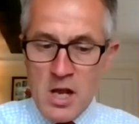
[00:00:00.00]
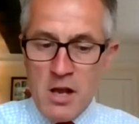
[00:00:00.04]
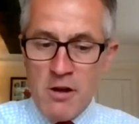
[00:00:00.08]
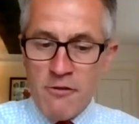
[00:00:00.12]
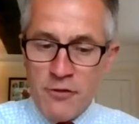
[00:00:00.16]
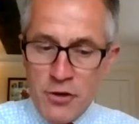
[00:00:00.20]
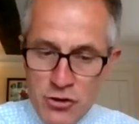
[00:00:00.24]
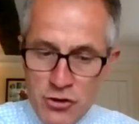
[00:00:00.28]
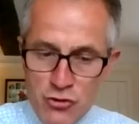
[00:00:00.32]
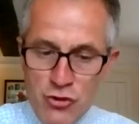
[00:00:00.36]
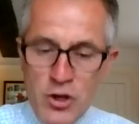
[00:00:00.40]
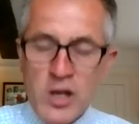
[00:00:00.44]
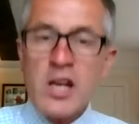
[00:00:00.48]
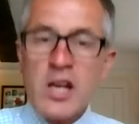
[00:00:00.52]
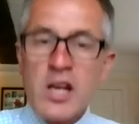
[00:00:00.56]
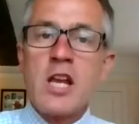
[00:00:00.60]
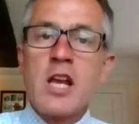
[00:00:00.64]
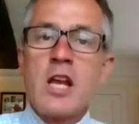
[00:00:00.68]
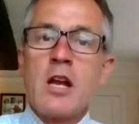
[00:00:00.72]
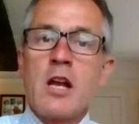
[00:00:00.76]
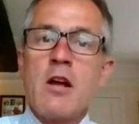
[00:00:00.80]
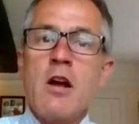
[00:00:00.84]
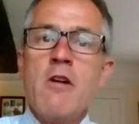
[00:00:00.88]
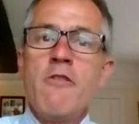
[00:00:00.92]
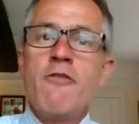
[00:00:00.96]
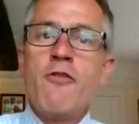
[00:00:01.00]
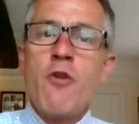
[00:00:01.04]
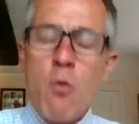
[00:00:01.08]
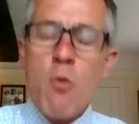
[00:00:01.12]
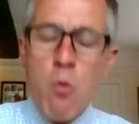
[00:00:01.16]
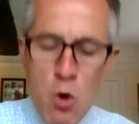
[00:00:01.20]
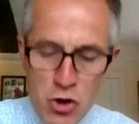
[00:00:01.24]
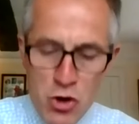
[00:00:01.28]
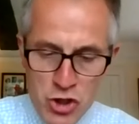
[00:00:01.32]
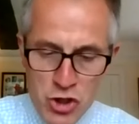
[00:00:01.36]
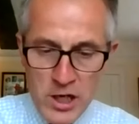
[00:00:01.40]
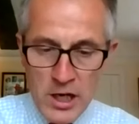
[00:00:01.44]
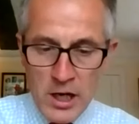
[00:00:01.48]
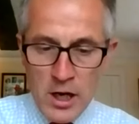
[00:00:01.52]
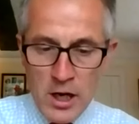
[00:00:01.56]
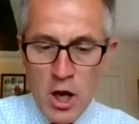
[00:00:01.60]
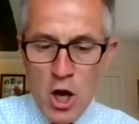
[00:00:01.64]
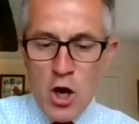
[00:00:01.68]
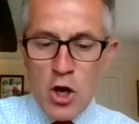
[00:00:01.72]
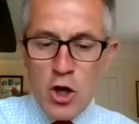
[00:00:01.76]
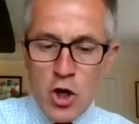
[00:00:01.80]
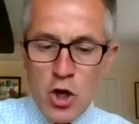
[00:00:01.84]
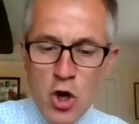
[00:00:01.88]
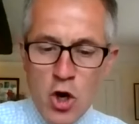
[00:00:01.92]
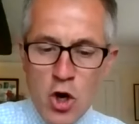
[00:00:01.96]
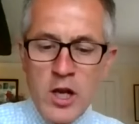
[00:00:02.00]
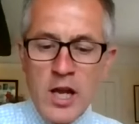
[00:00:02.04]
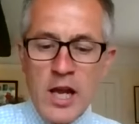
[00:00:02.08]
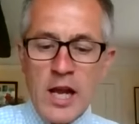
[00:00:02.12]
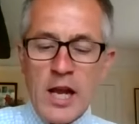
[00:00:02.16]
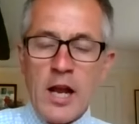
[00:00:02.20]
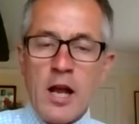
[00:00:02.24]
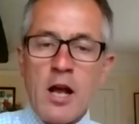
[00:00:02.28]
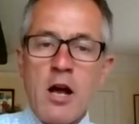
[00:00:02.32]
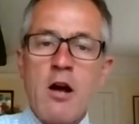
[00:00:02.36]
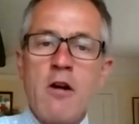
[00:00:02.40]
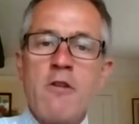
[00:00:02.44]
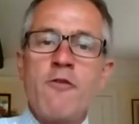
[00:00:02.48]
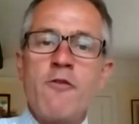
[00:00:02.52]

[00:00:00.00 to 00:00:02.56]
for drinking, for washing, cooking,